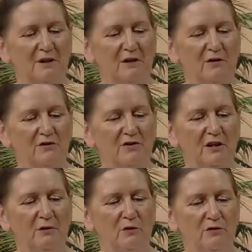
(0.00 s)
because
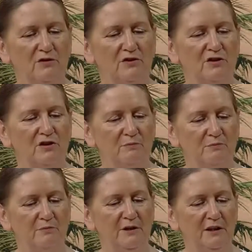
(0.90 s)
he wants to
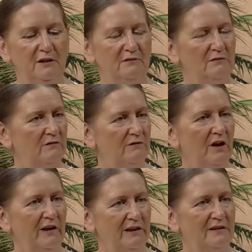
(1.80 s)
be
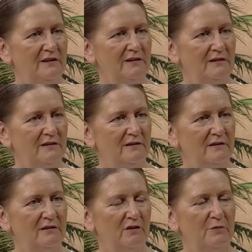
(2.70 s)
right,
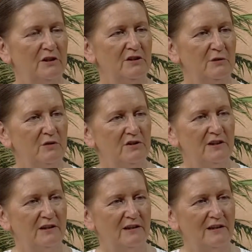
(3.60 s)
not because he wants to